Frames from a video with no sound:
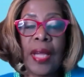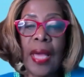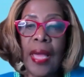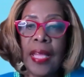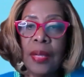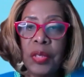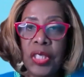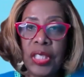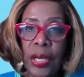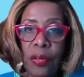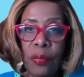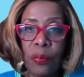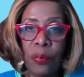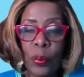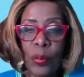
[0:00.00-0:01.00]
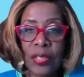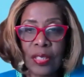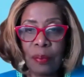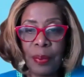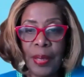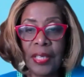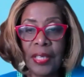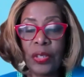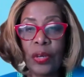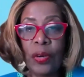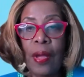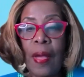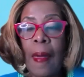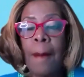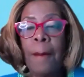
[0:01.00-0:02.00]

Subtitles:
I am Sharon Roberson Pender,